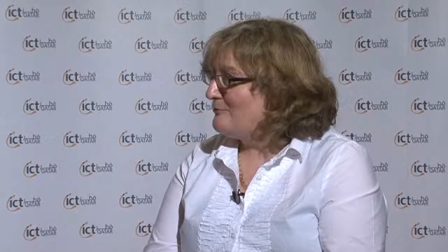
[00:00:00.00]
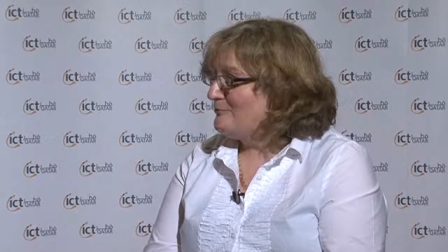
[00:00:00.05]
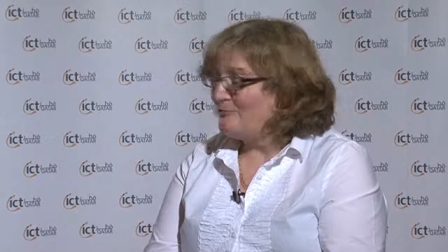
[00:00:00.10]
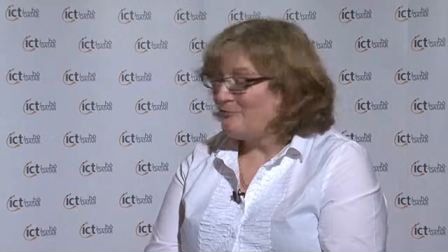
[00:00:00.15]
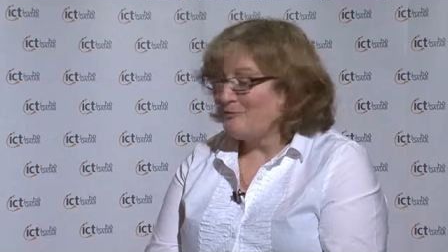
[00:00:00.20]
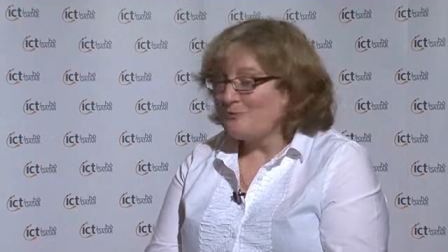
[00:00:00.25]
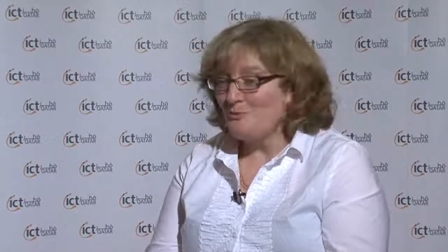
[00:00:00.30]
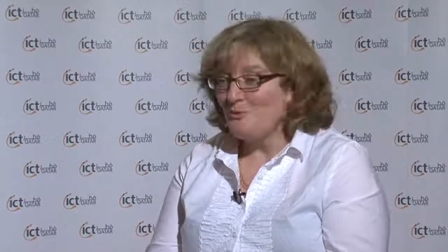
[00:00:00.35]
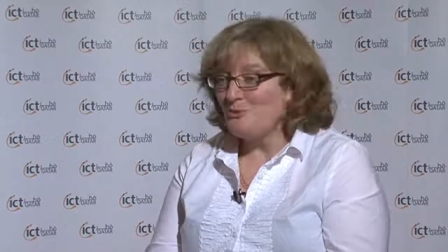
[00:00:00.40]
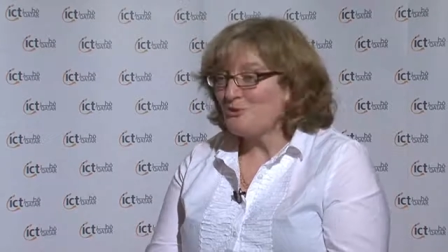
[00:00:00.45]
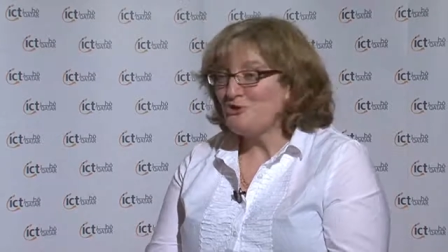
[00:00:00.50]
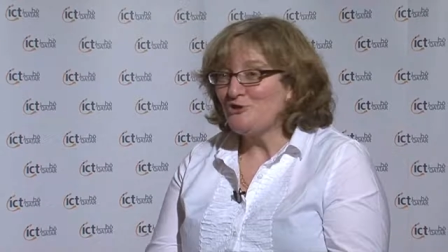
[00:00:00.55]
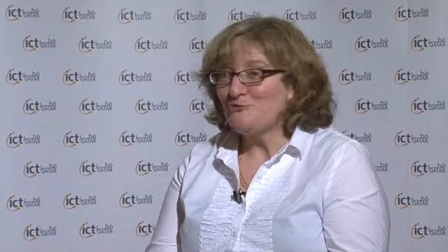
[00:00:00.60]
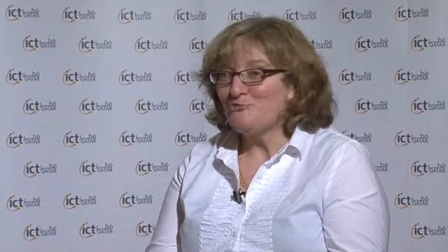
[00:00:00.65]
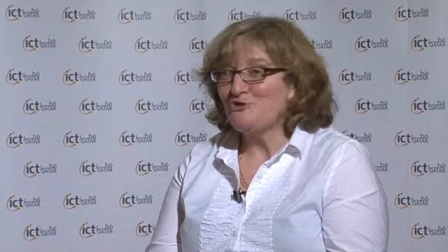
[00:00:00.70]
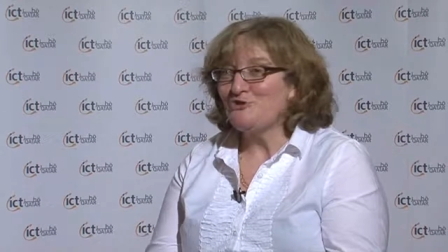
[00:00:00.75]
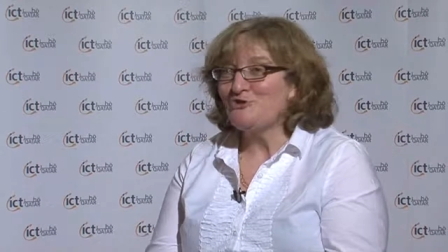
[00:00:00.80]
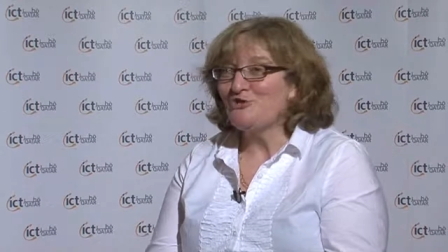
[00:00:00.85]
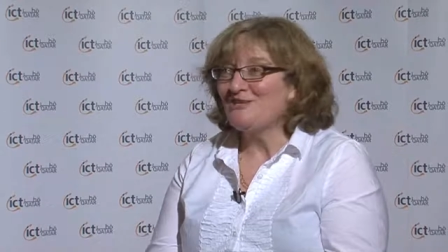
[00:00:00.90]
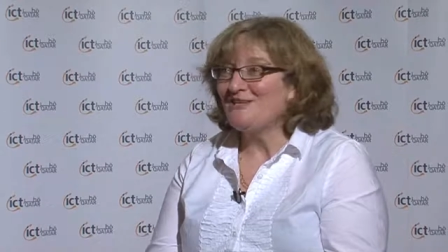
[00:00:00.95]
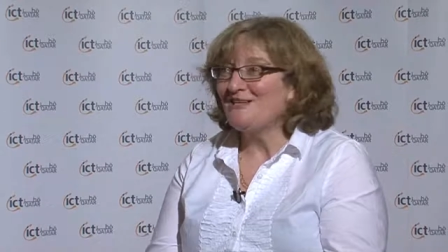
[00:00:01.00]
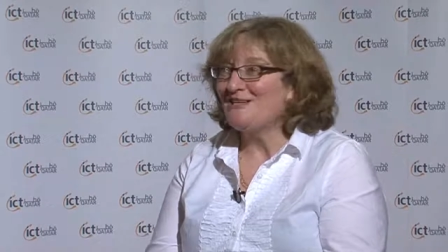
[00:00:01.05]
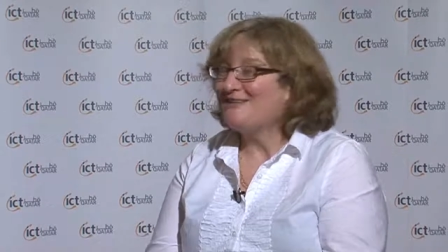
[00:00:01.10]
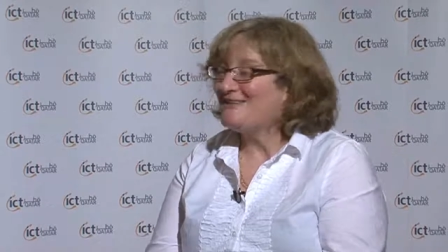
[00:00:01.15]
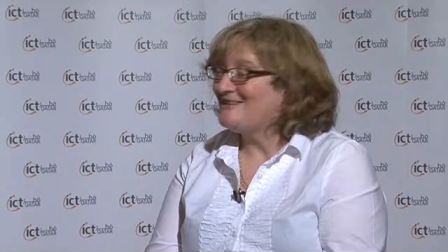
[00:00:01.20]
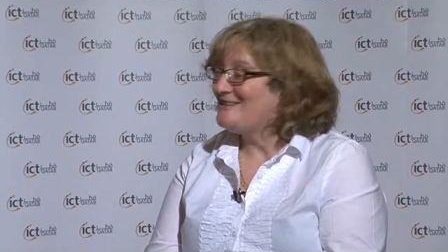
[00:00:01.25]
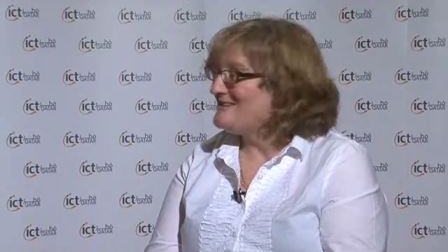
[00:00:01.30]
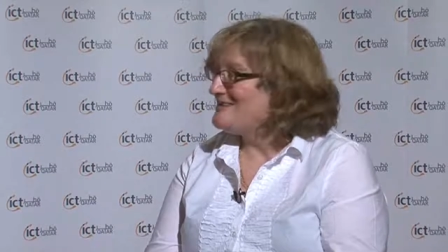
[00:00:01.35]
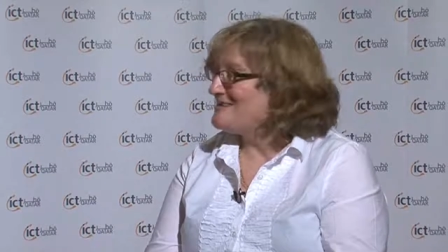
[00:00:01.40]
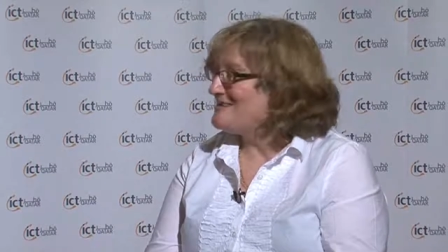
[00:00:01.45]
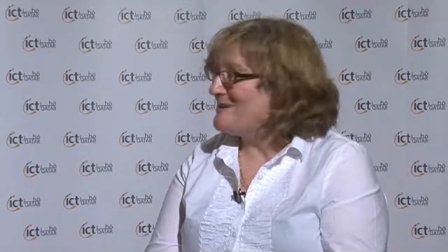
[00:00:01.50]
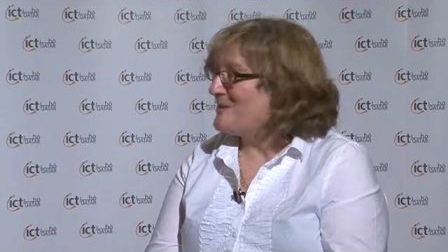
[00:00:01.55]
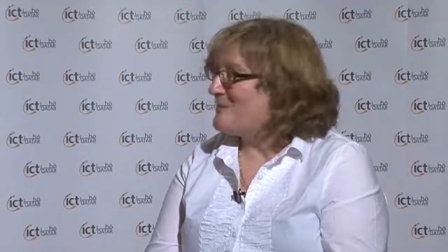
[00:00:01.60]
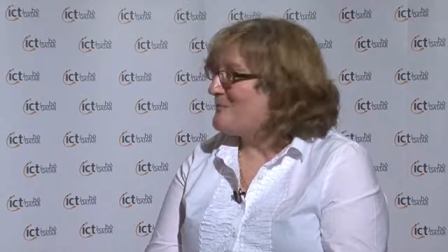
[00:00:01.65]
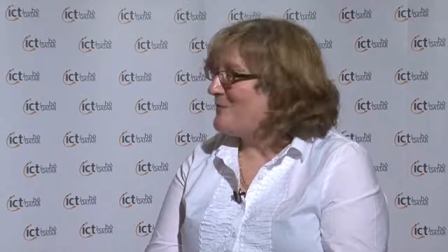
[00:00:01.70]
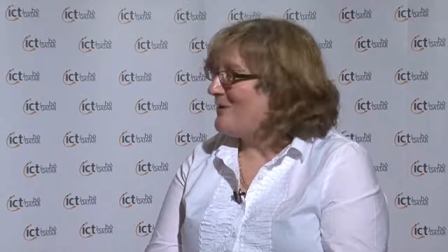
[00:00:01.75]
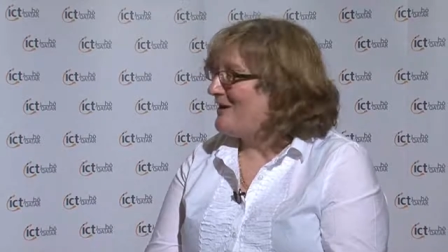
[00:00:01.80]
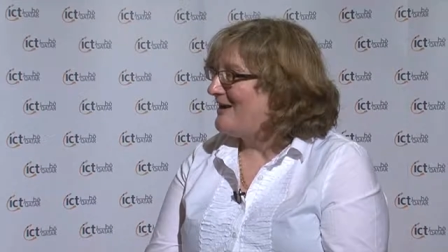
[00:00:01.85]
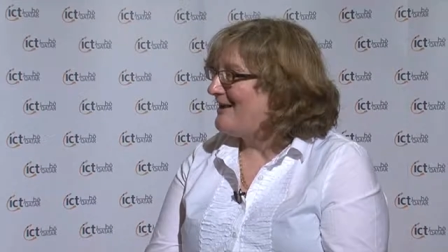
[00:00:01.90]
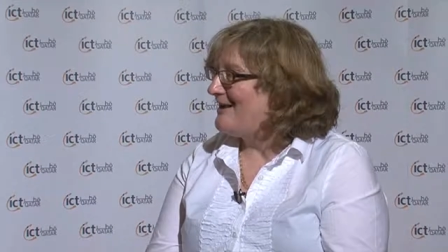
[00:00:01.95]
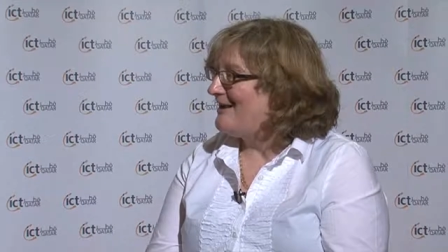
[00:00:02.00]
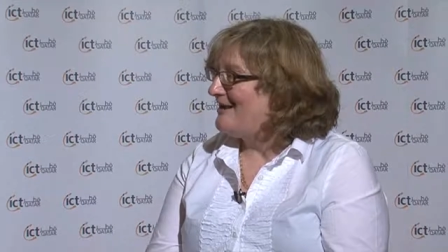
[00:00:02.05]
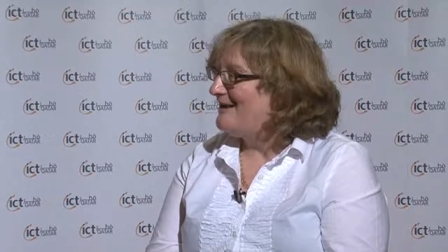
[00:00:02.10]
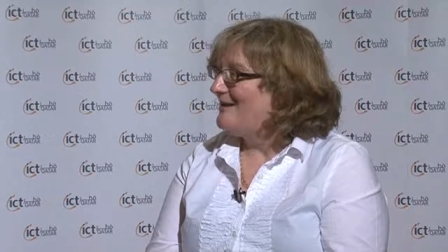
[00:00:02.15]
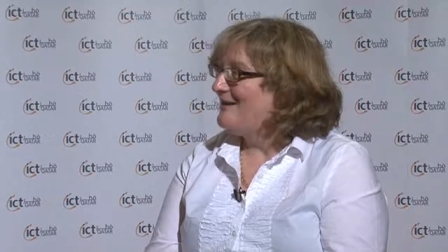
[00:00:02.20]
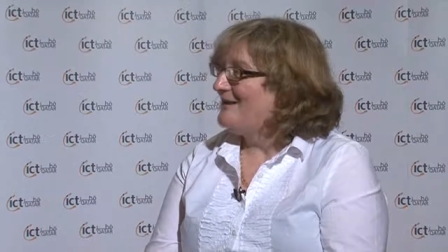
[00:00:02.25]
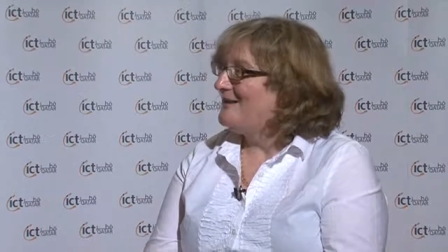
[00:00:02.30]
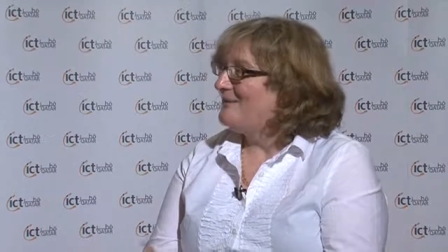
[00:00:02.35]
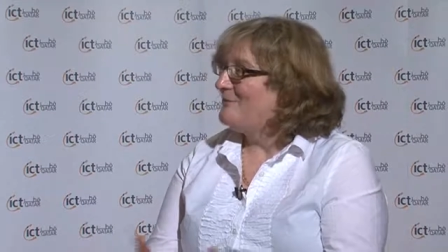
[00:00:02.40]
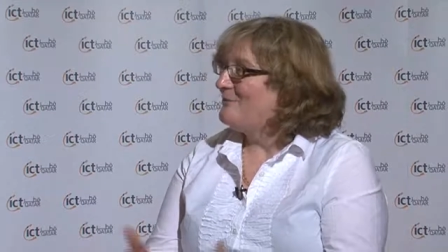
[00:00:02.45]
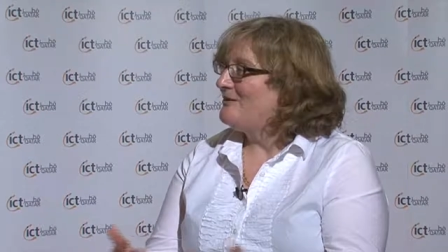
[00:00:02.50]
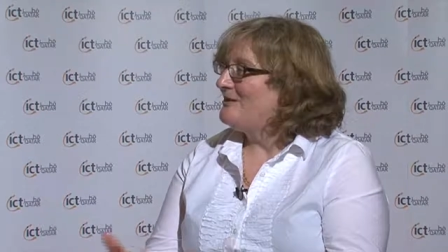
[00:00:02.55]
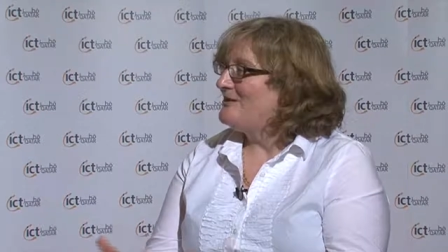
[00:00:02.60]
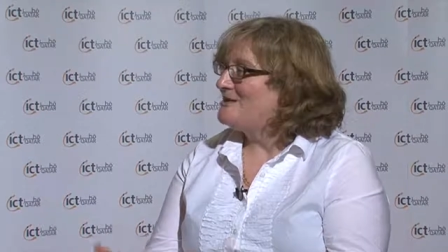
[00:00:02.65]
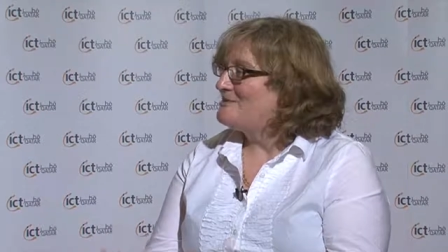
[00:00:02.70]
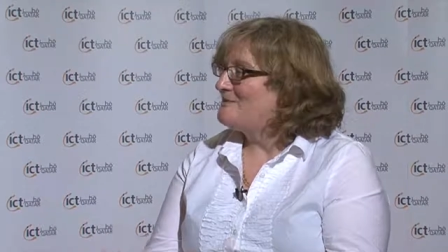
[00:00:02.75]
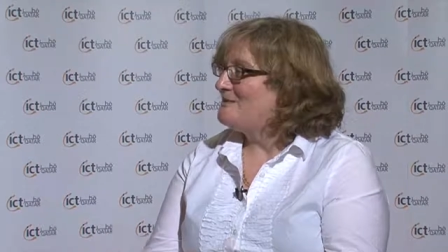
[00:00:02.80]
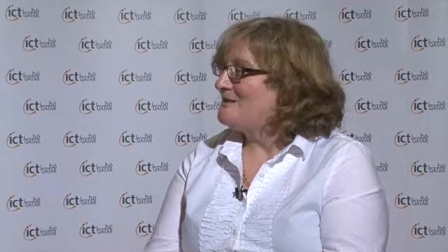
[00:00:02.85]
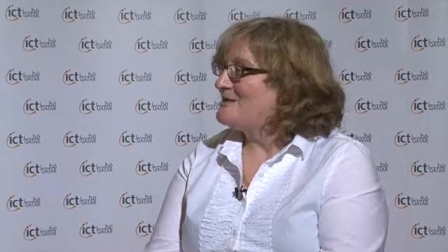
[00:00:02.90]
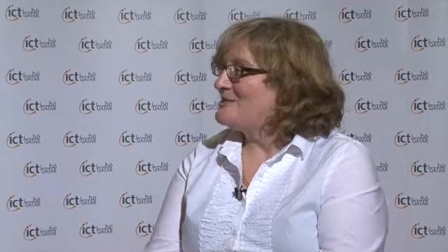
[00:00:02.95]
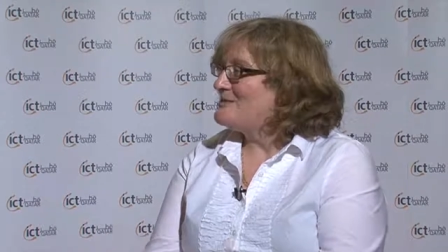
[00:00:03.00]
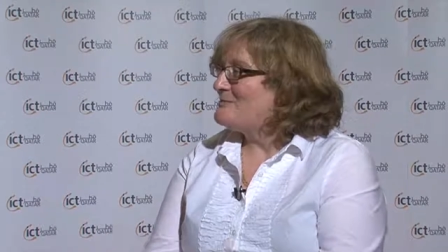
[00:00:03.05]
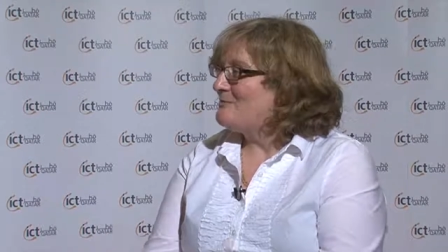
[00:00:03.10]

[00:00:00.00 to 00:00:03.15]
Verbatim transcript: or for the washing machine in the same way, we need to be